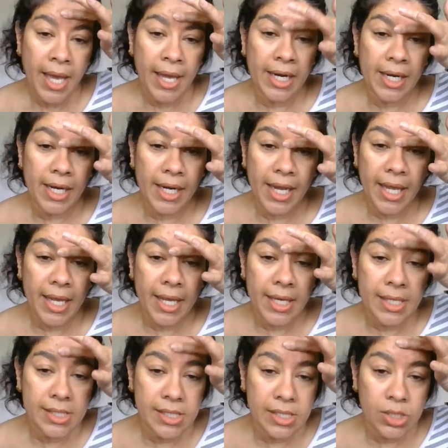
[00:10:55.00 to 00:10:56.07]

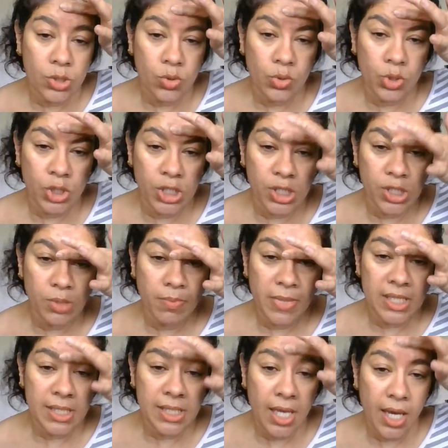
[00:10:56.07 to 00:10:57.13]
wrinkles. So just
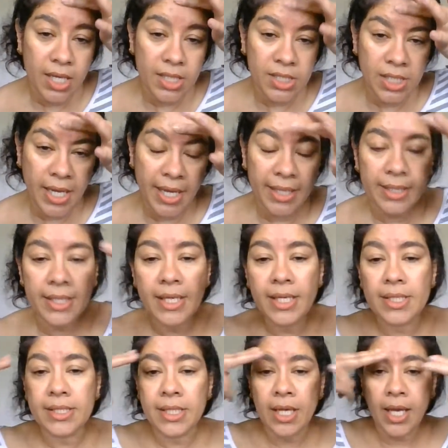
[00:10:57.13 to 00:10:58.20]
massage like
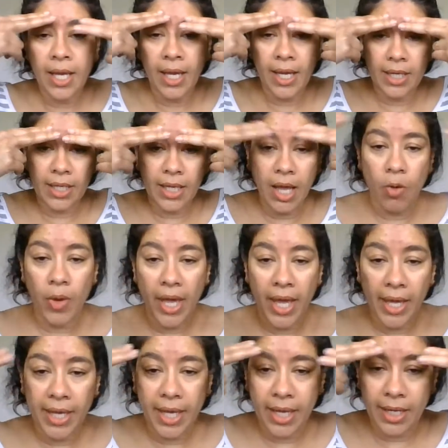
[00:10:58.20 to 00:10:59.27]
this. And now
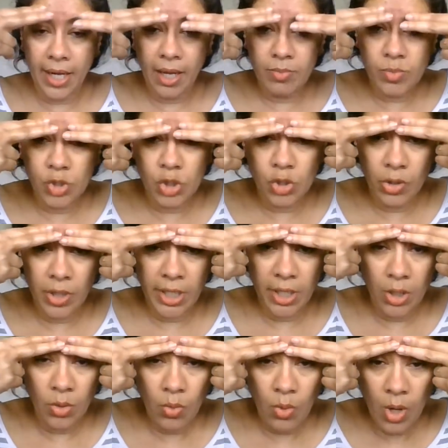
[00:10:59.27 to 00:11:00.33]
again, I'm showing
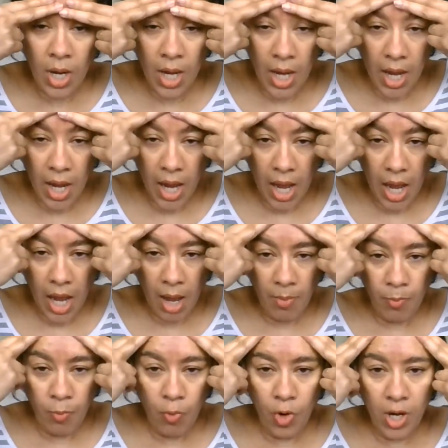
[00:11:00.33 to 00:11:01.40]
you
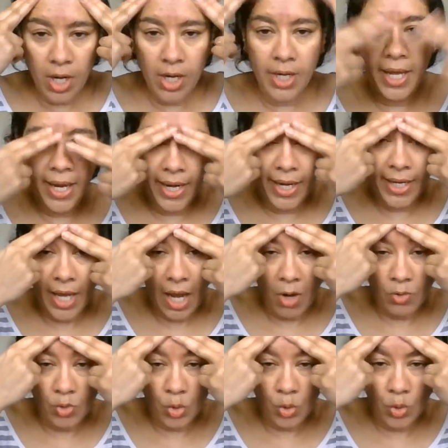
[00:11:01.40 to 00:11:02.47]
upward and
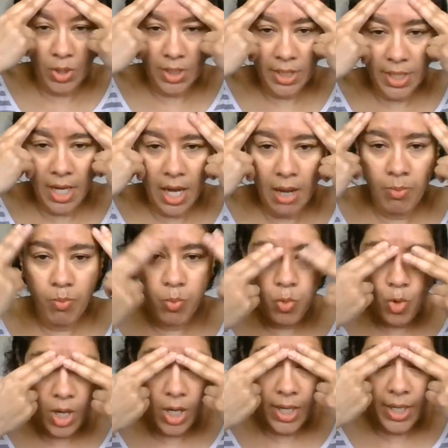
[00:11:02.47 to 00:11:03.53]
outward,
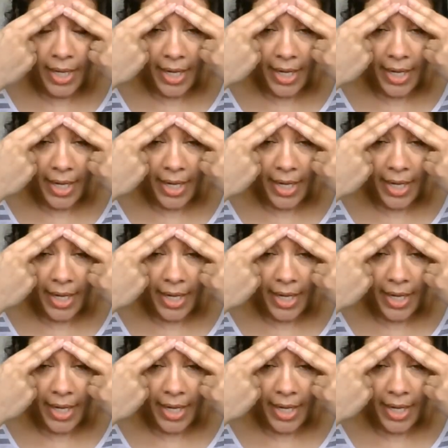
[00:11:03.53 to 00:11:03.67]
upward